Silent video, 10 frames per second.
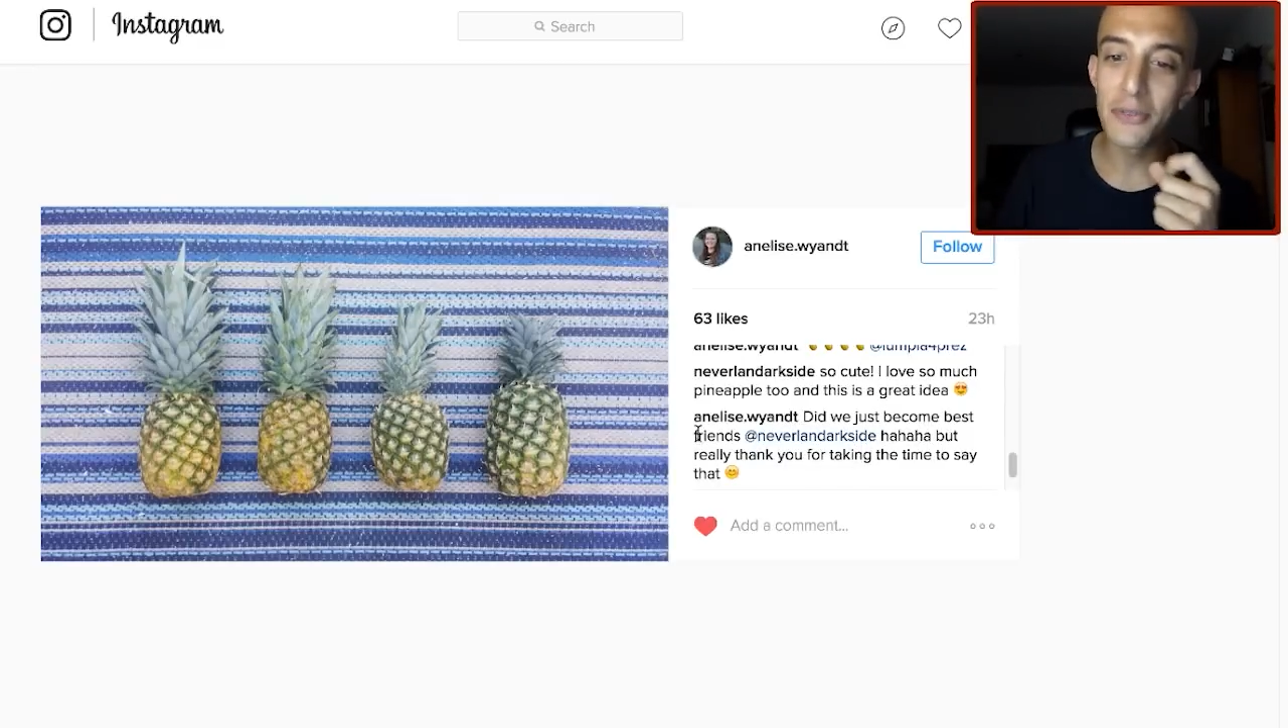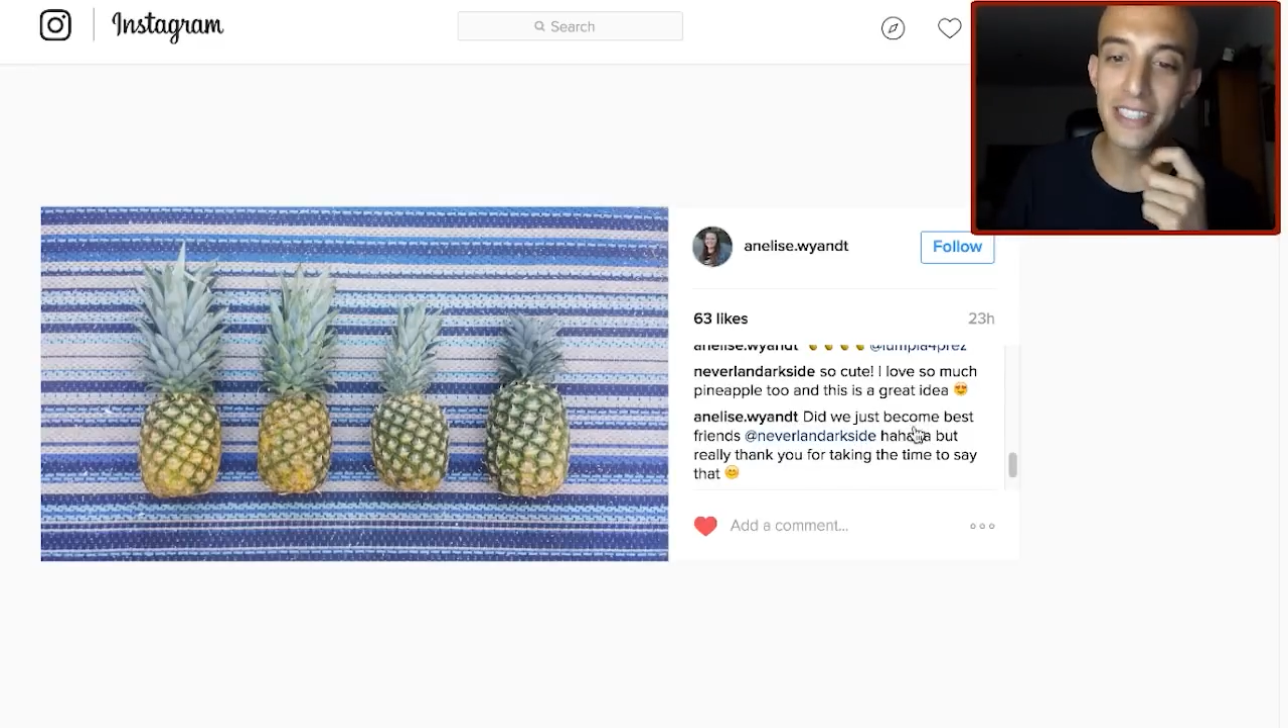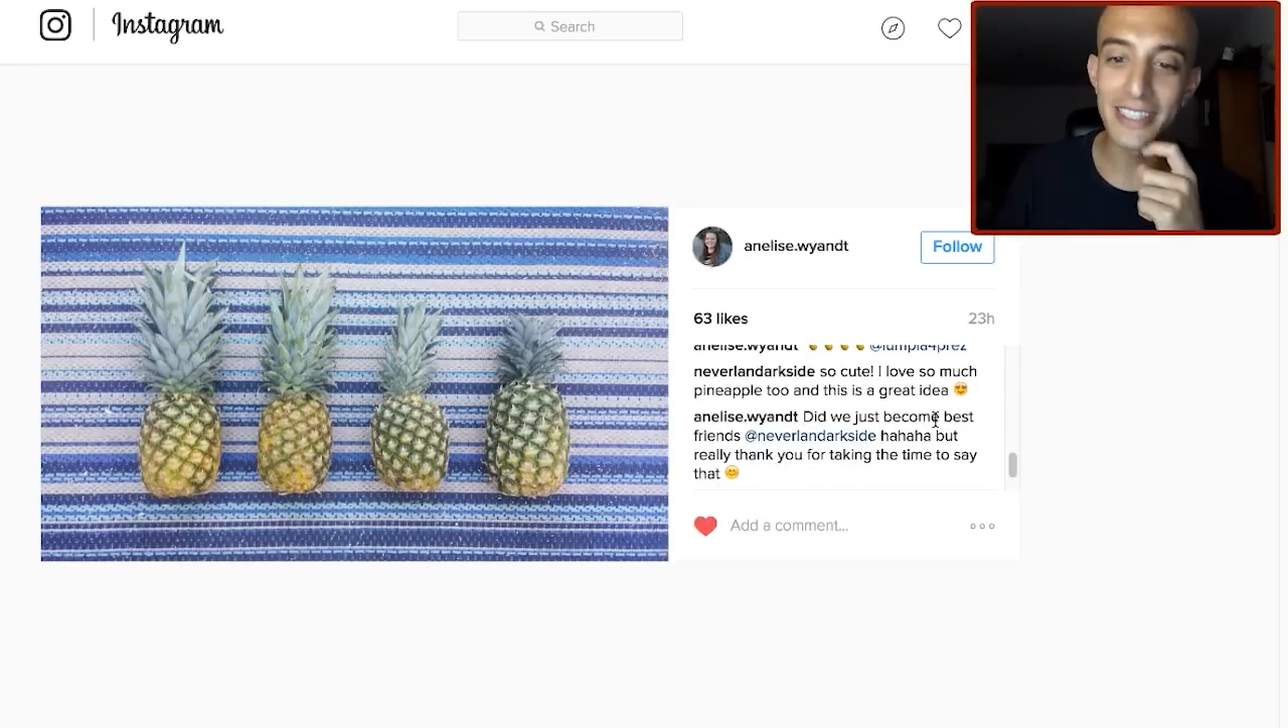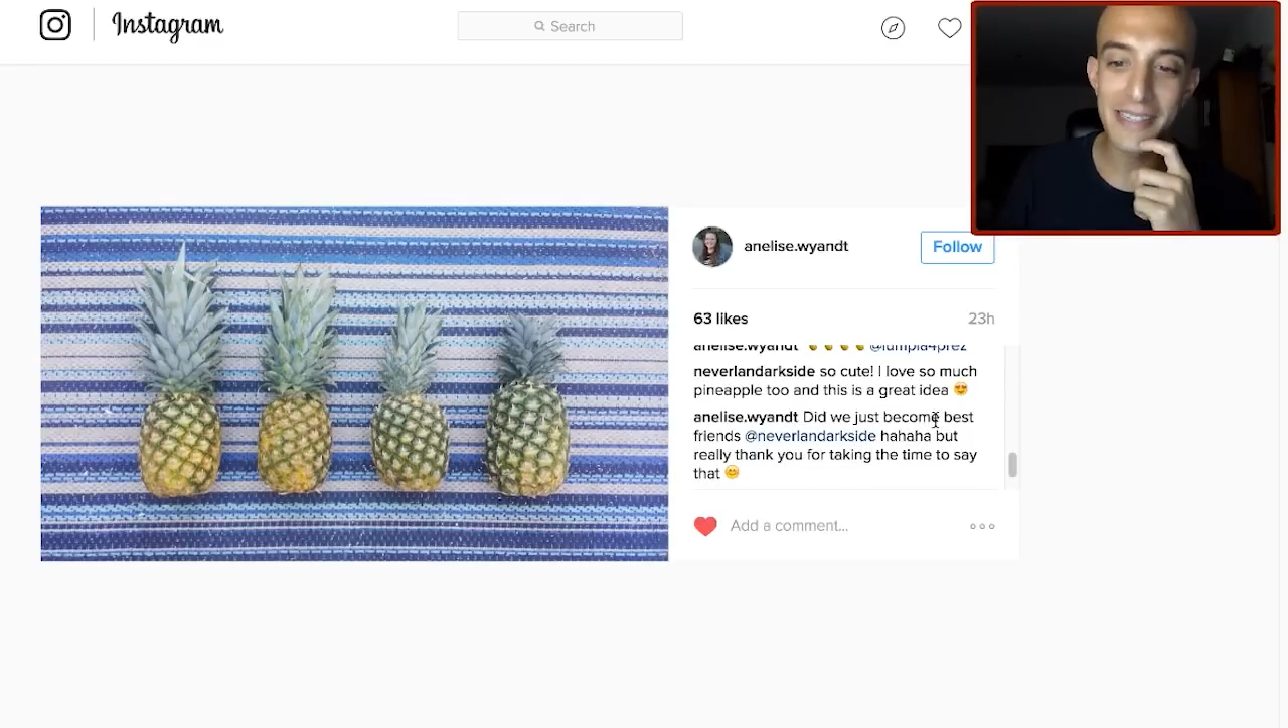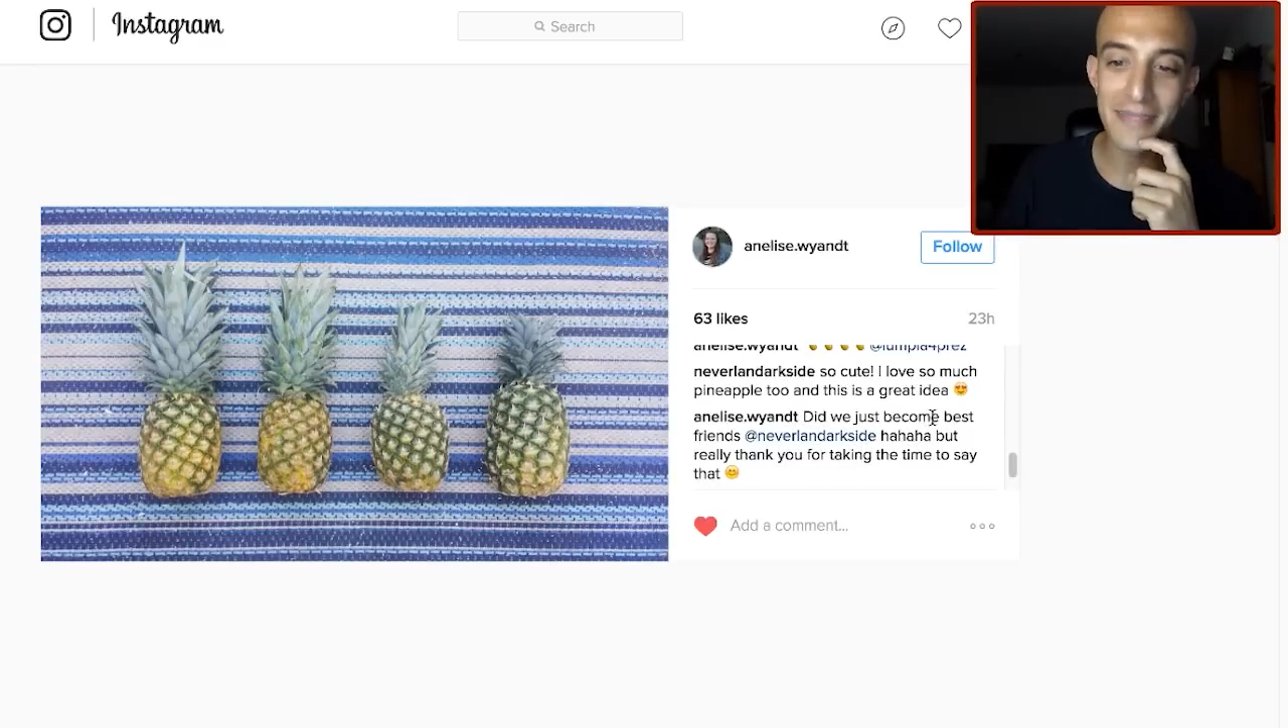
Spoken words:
reasoning